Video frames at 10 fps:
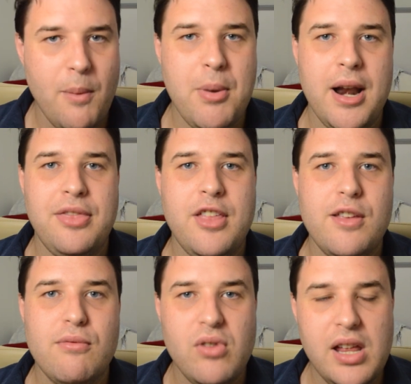But I
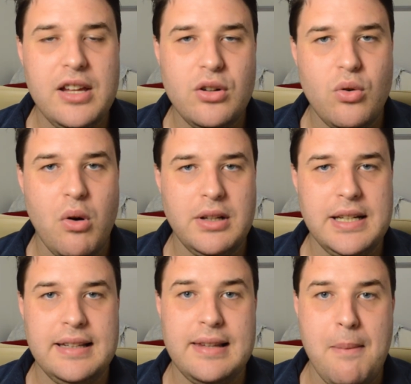think the really cool
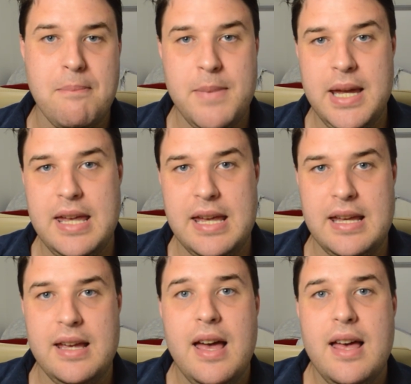quality is that
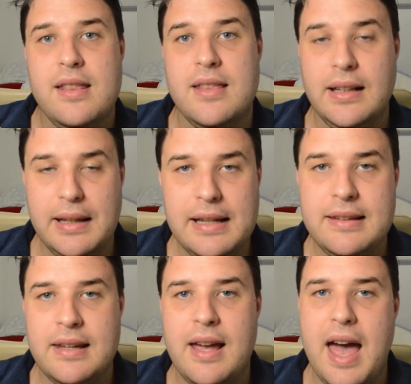Miki, the
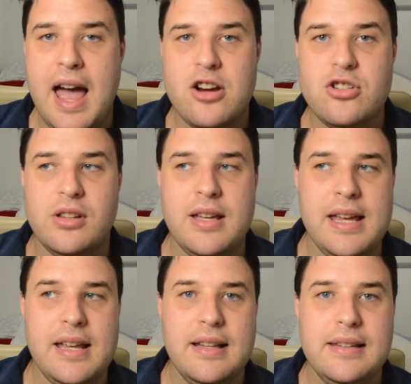lead singer,
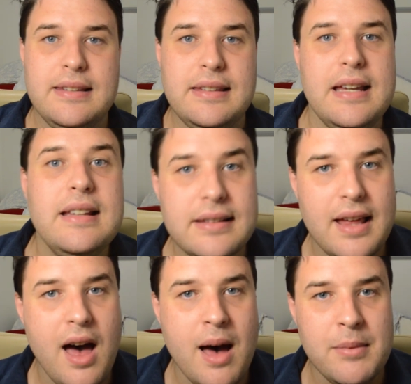actually sings
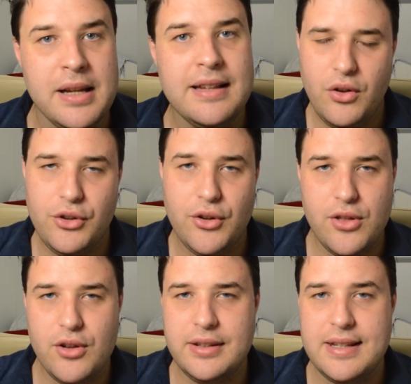the harmonies. So
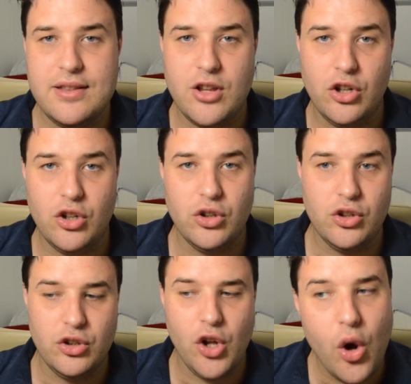they'll sing the
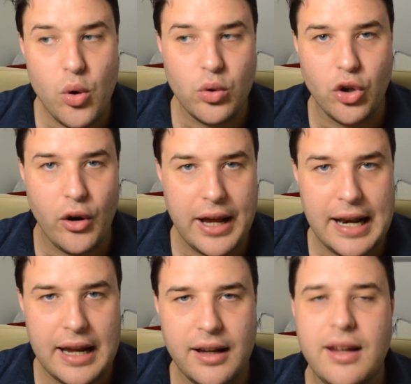low lo
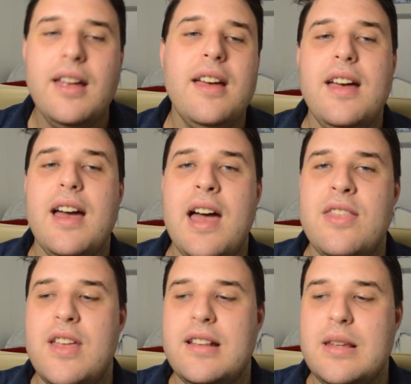quiere,
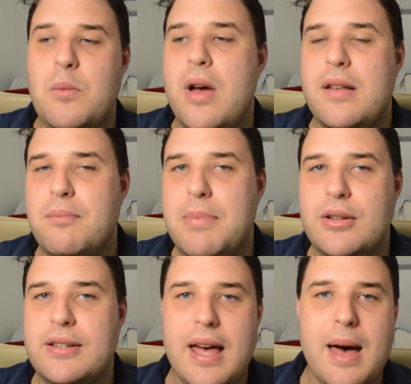and then someone
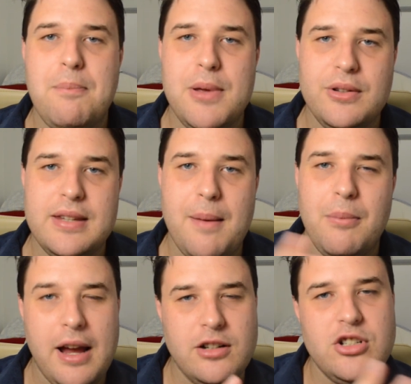builds up
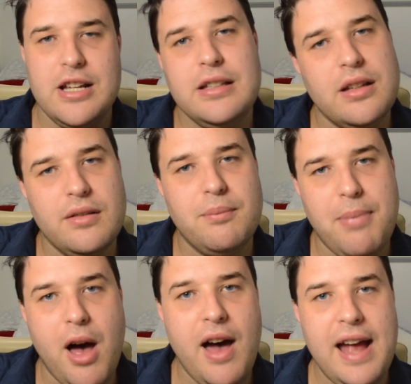like just
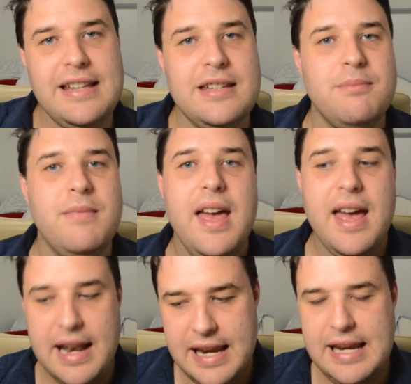behind him,
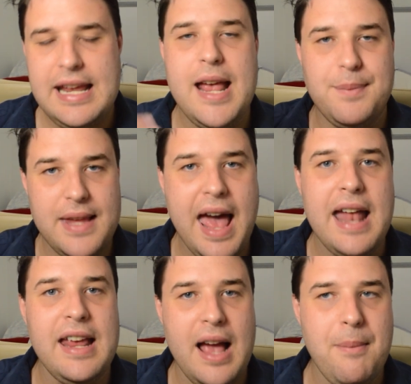and he keeps
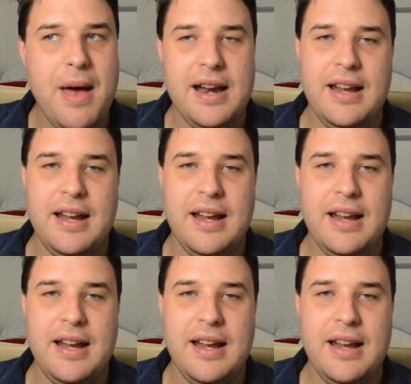adding up,